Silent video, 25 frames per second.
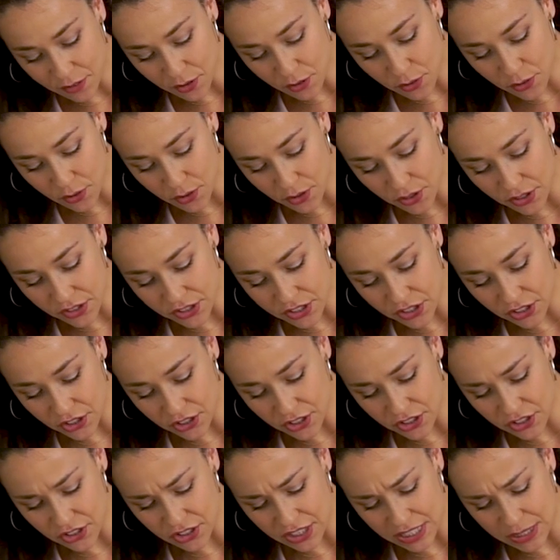of course,
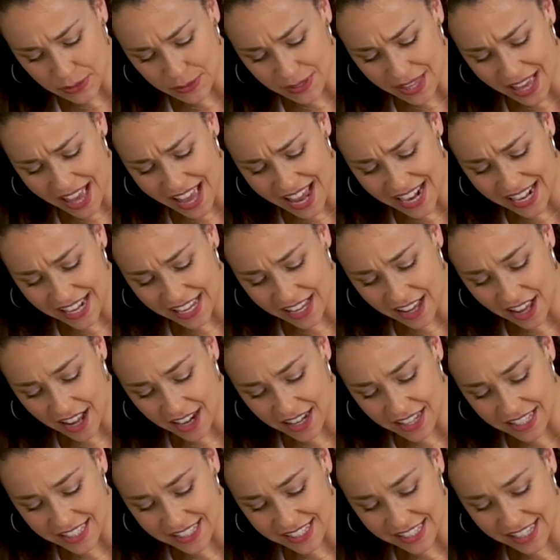you could do this with any
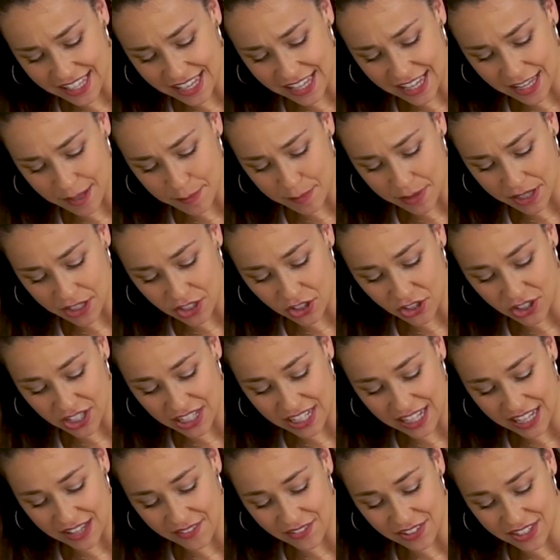colour scheme, and you
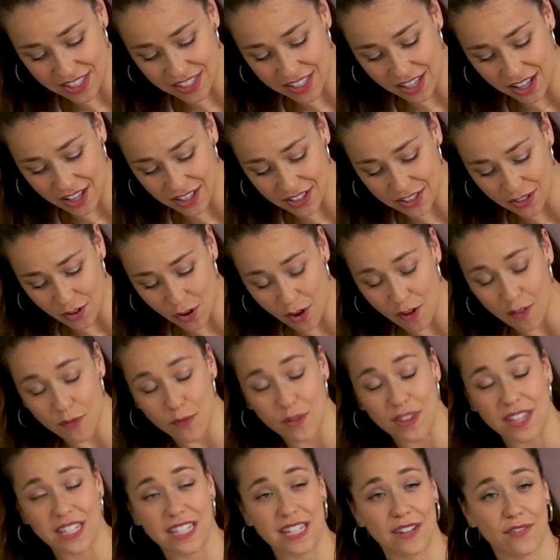can even start
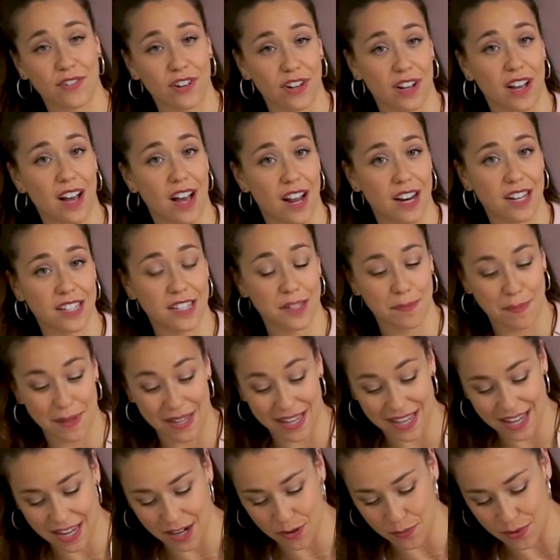off with a different colour to
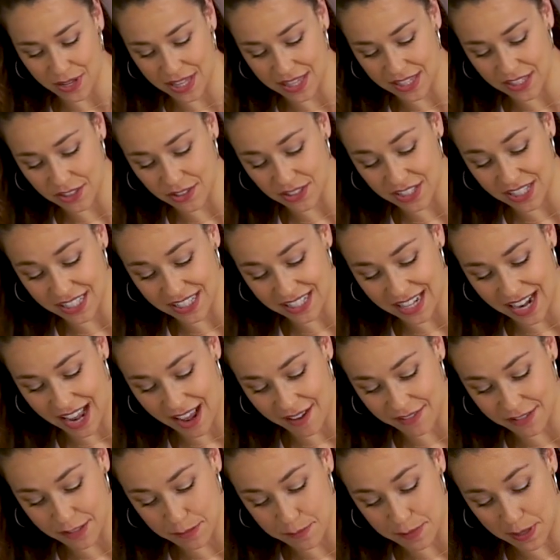begin with, so it doesn't
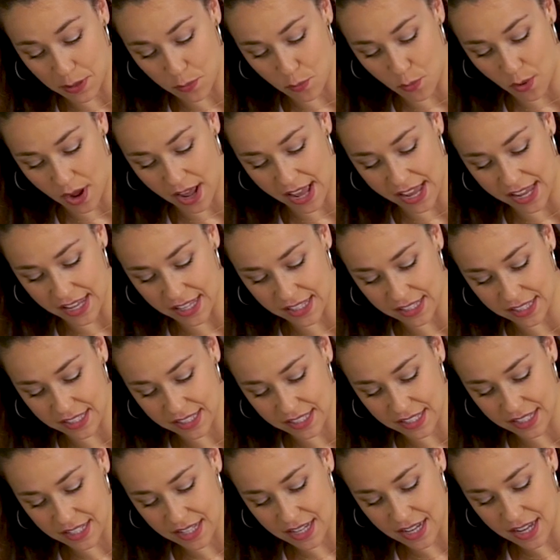have to be
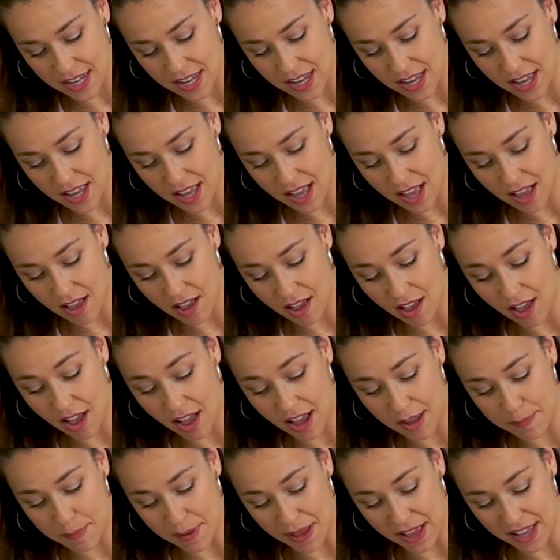white.
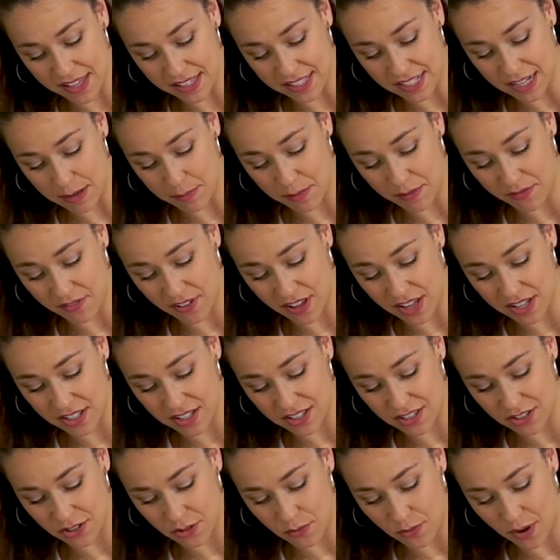I personally prefer
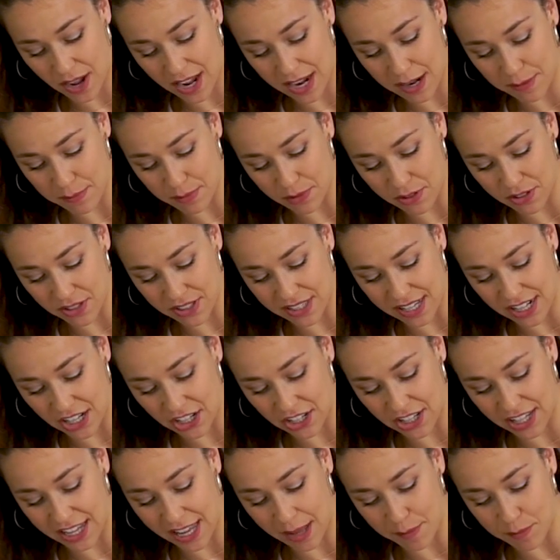to do white because then
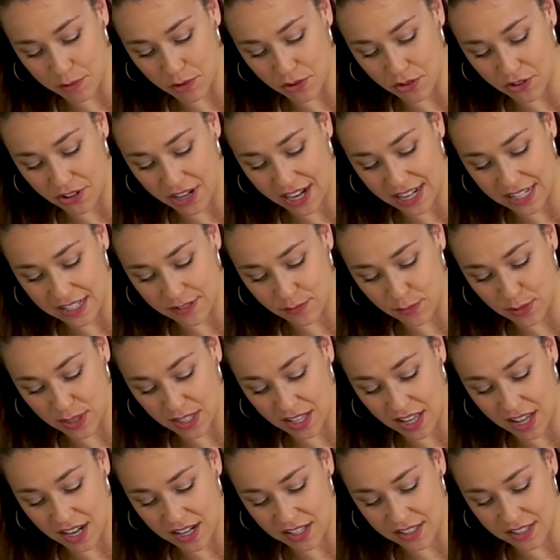you can get more creative with
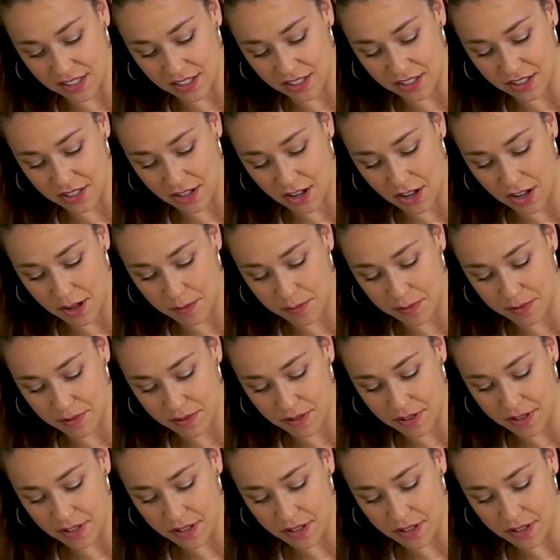the colours on top.